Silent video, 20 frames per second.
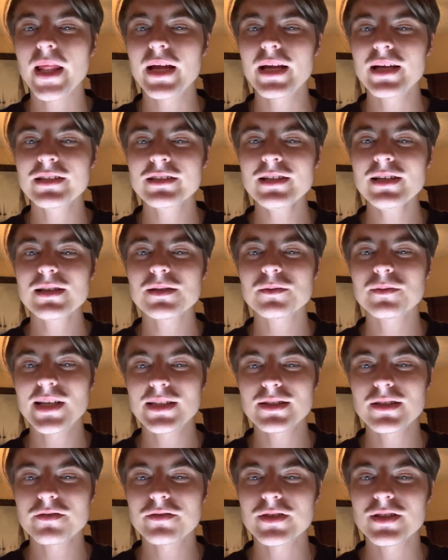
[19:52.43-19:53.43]
And yeah,
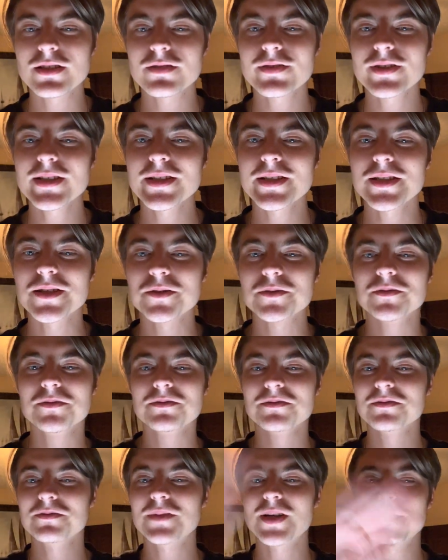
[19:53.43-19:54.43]
that's it for this video.
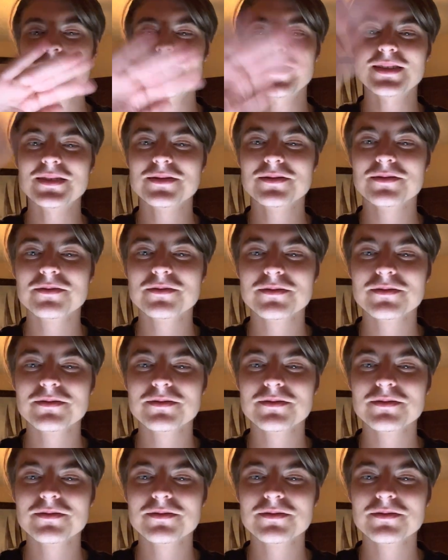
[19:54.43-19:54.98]
Bye-bye.